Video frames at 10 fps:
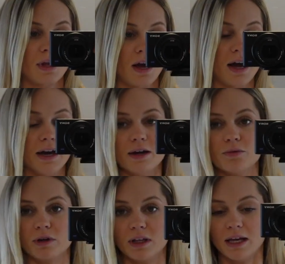I
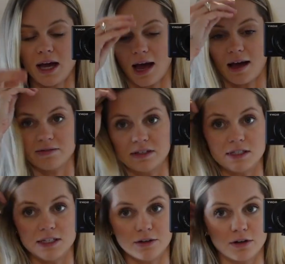really have
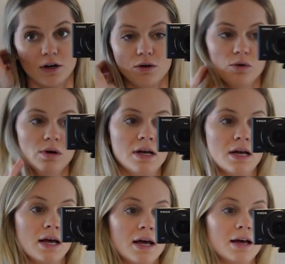zero
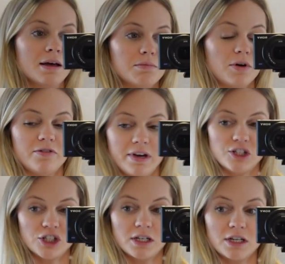
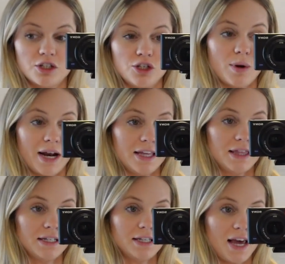motivation to do
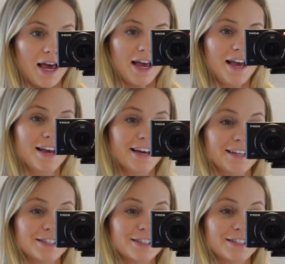anything today.